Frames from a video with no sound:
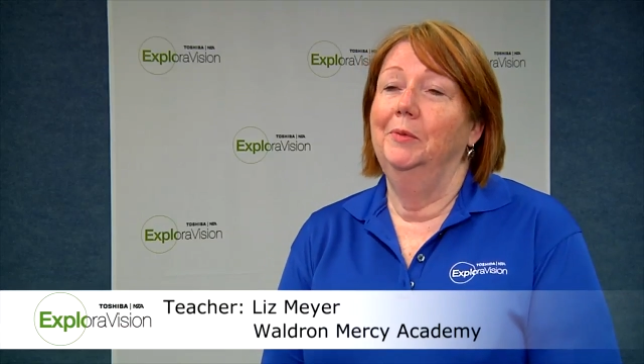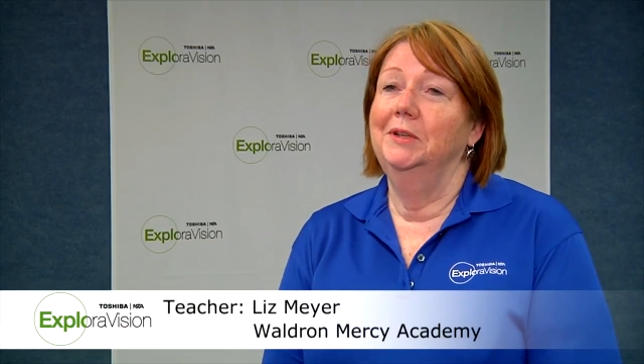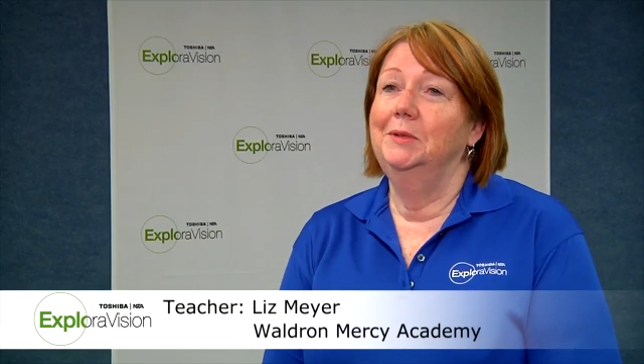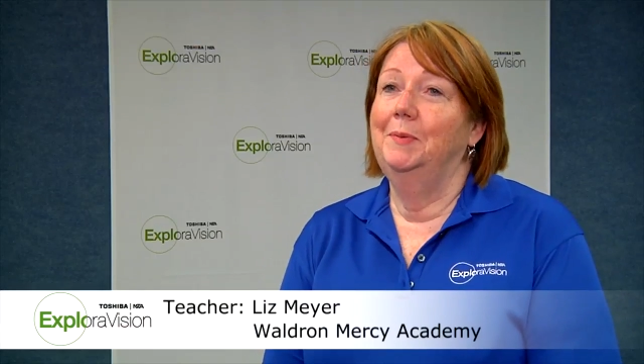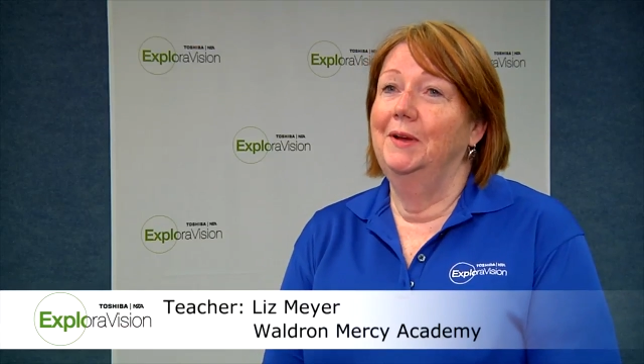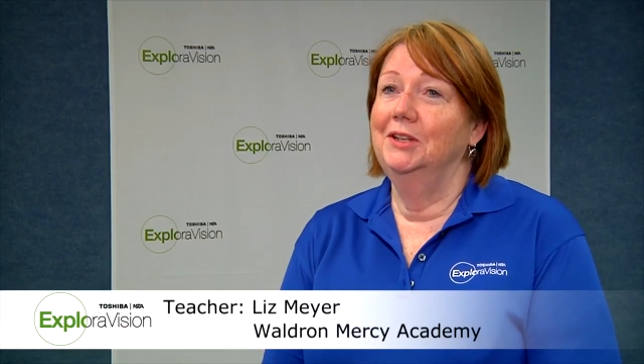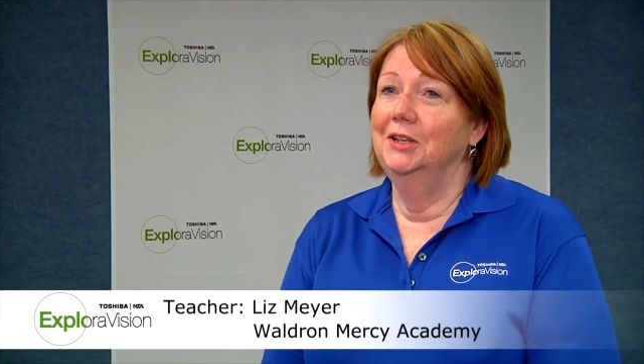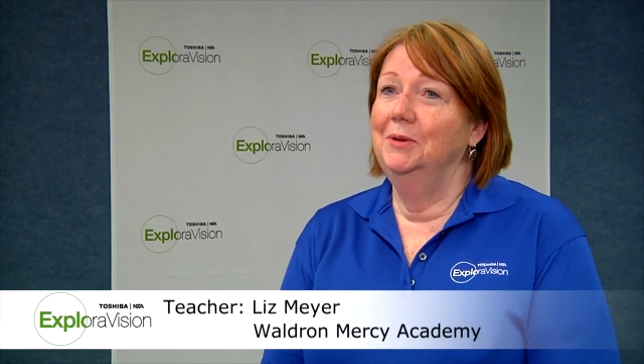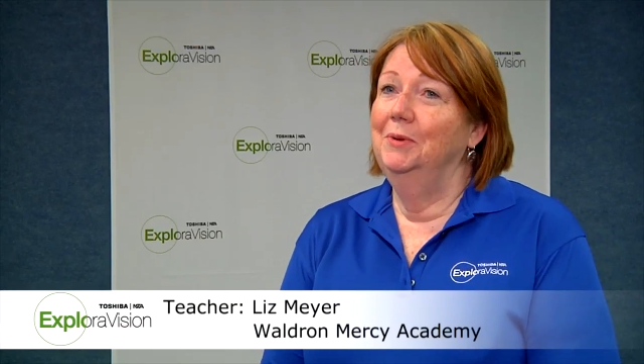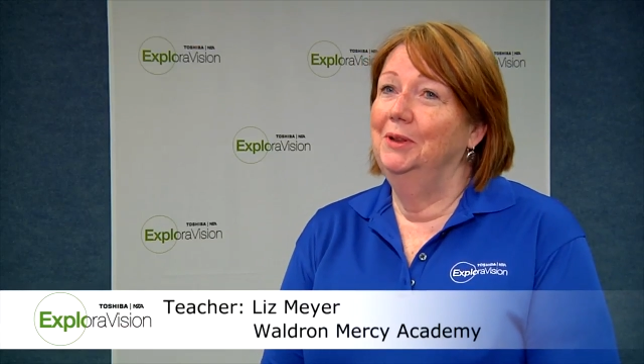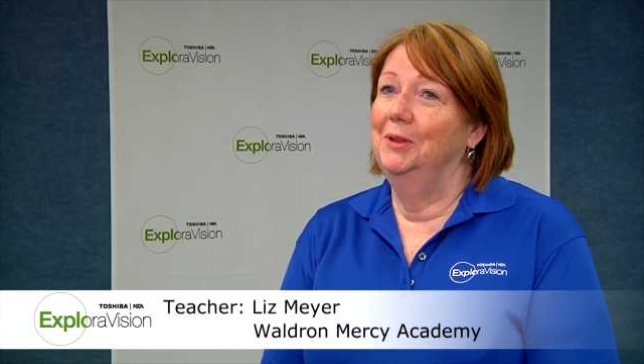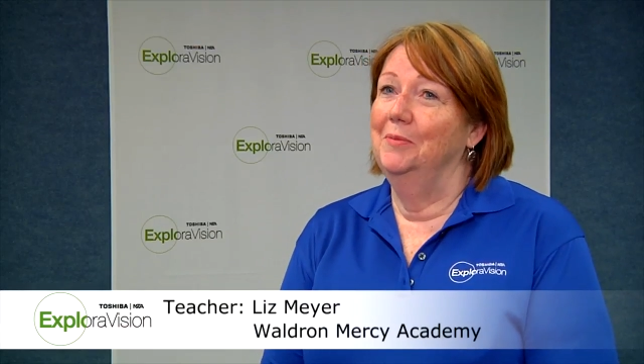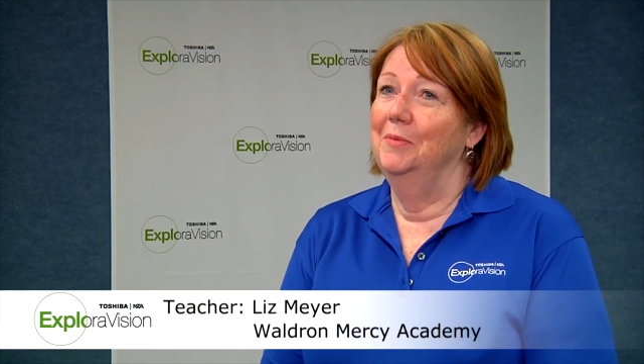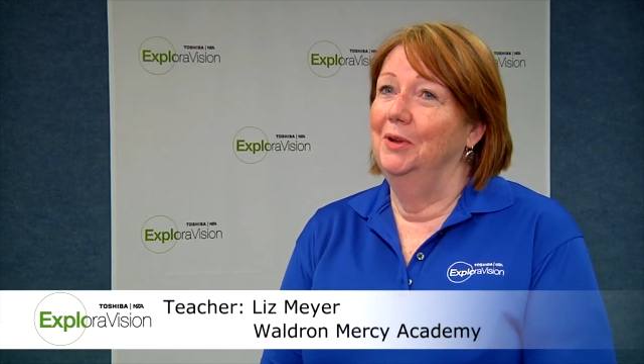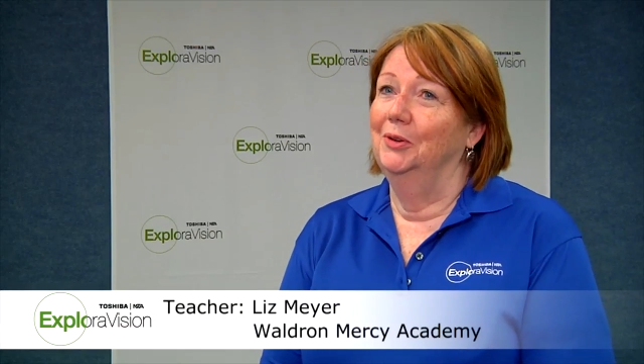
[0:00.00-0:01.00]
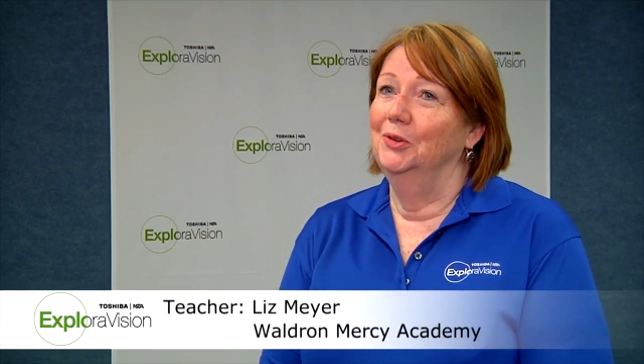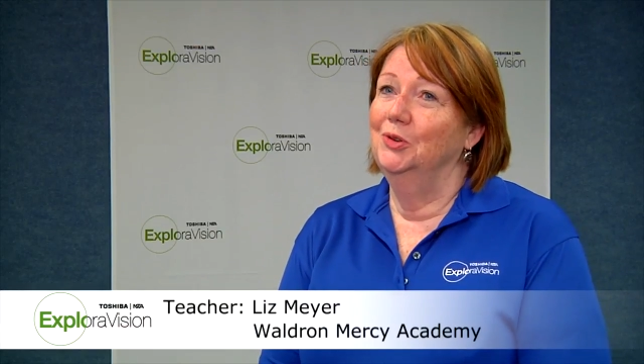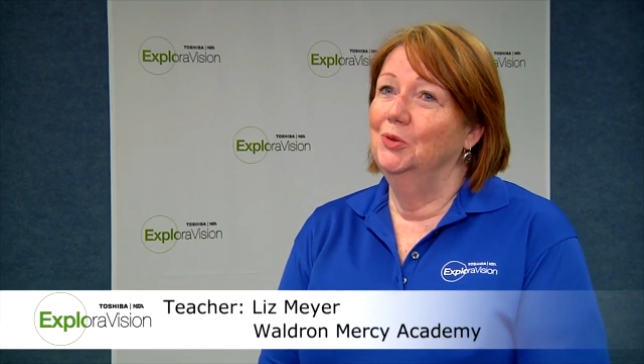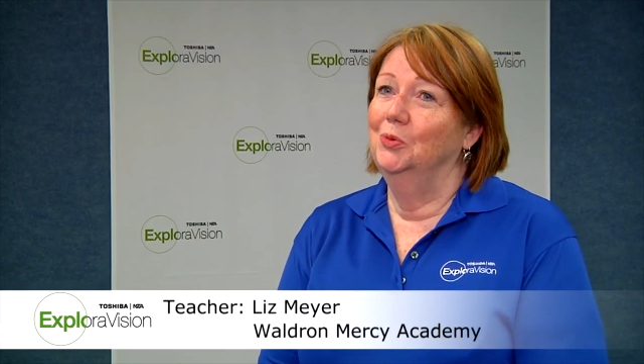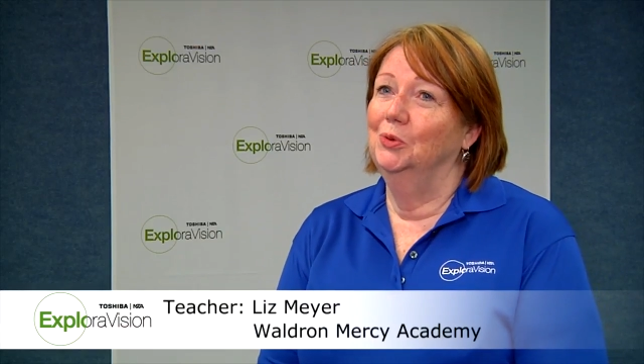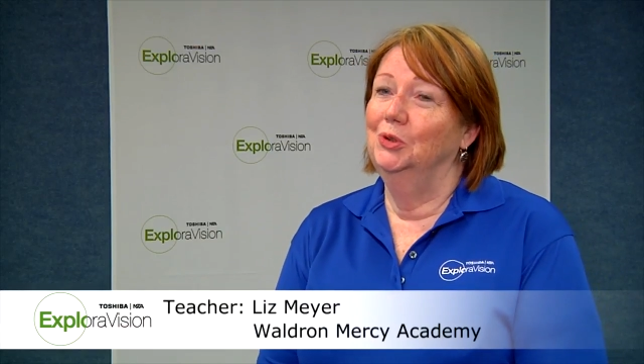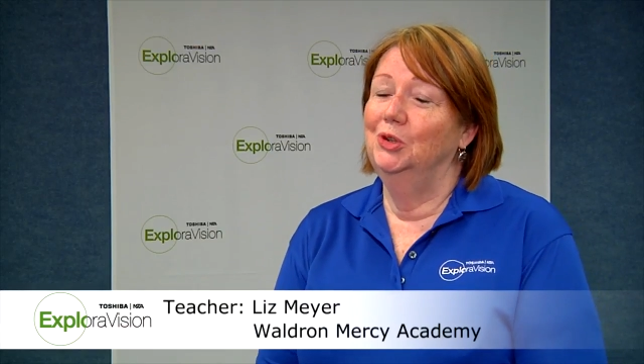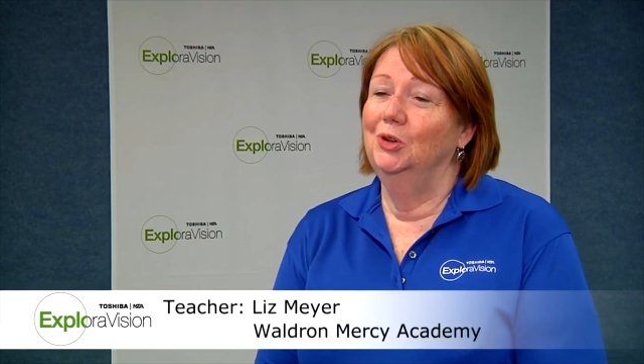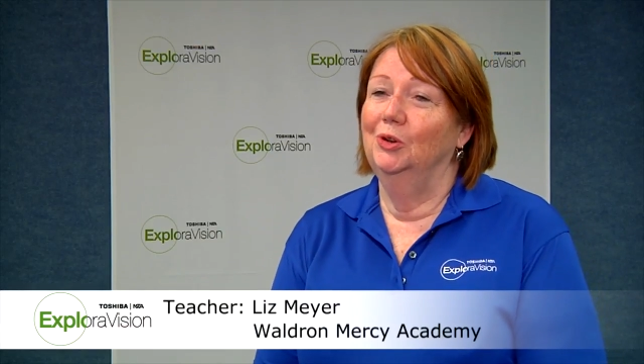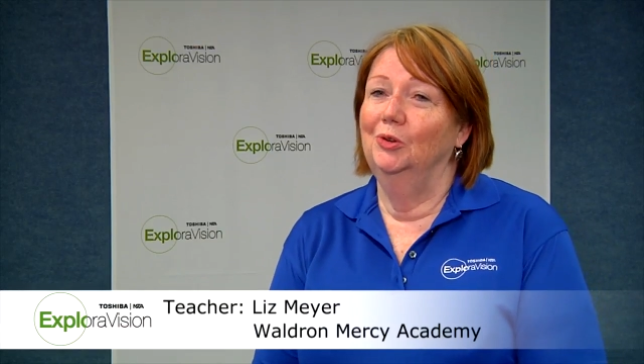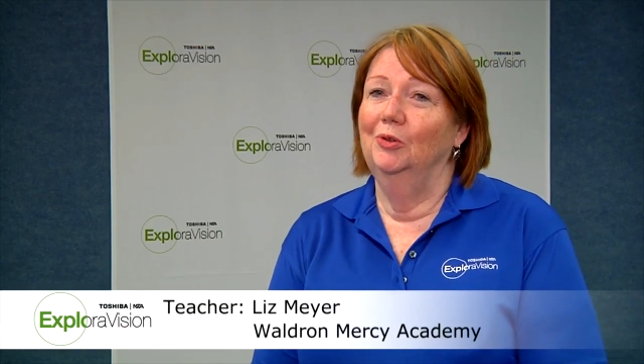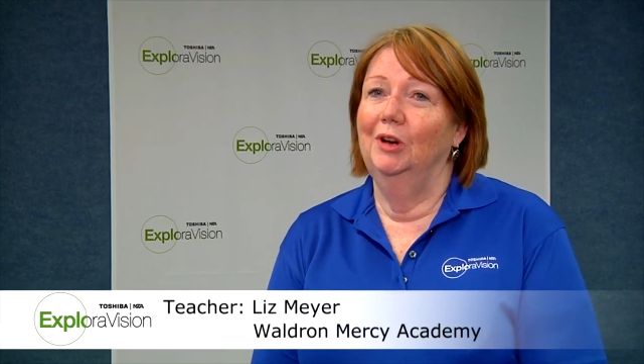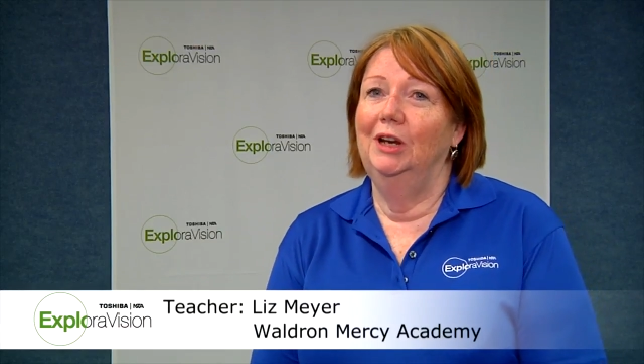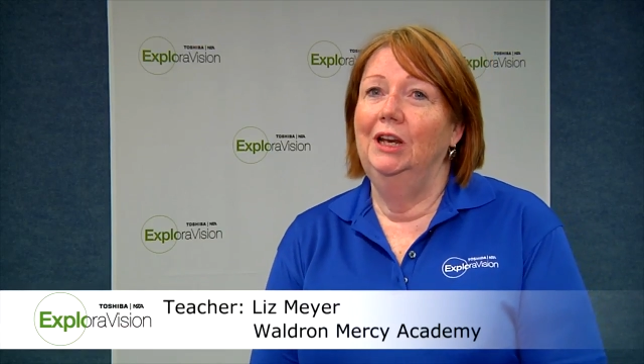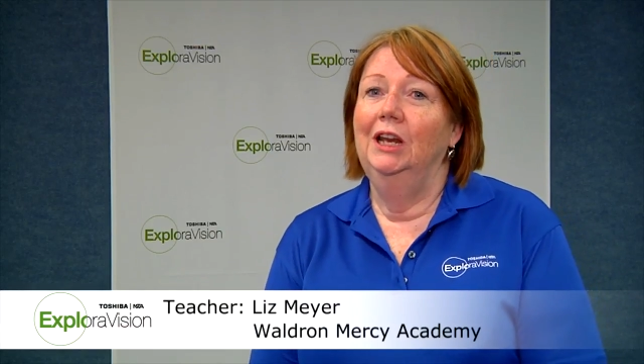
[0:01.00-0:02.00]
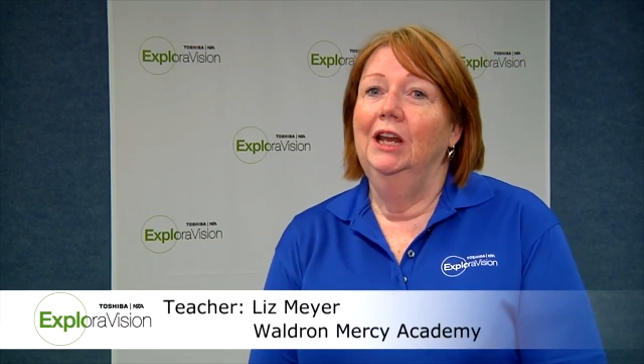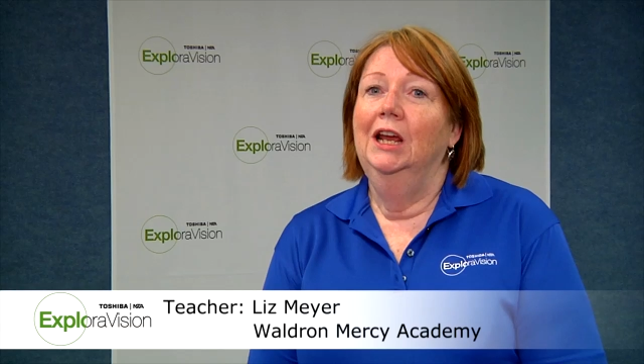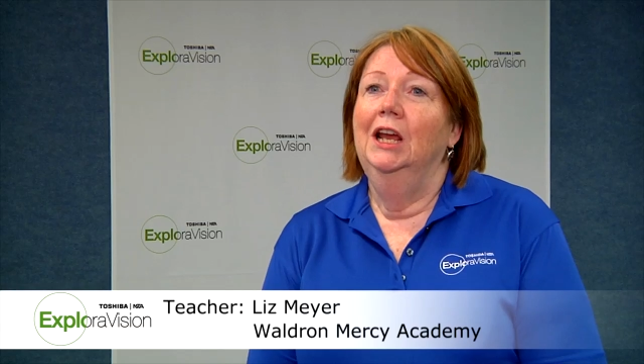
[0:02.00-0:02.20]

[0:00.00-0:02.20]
especially with the middle school children.